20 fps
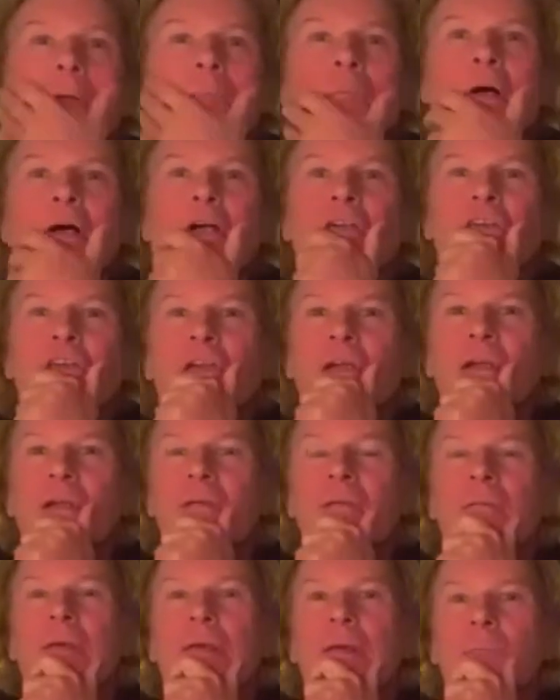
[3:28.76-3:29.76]
immersion
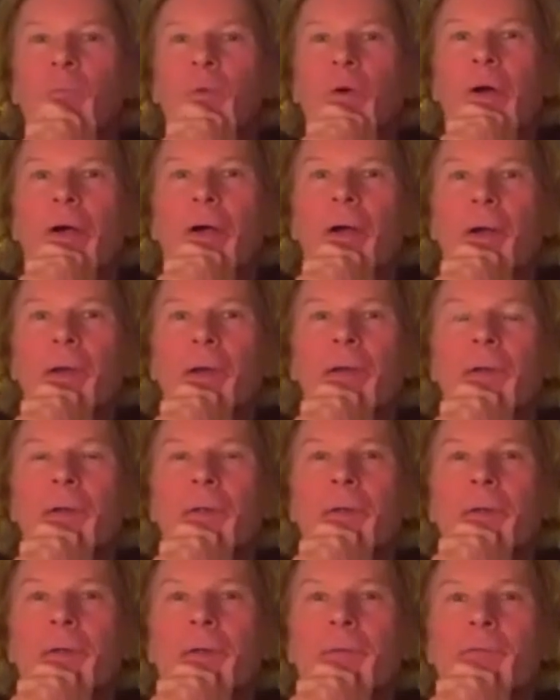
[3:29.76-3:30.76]
in in work
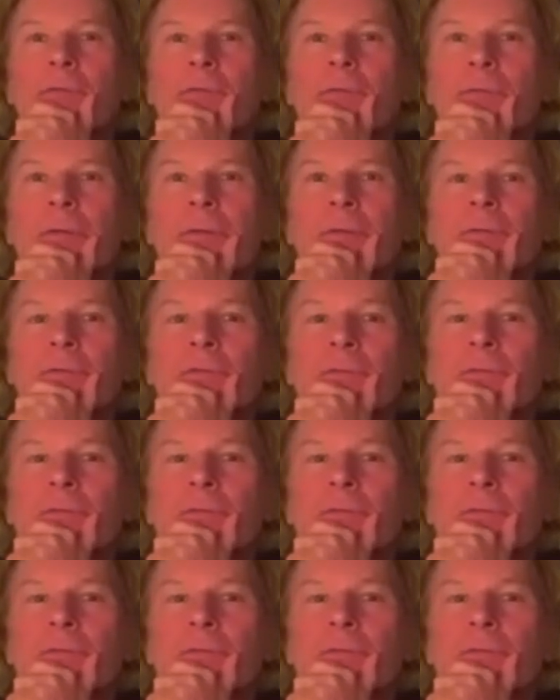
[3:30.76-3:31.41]
is is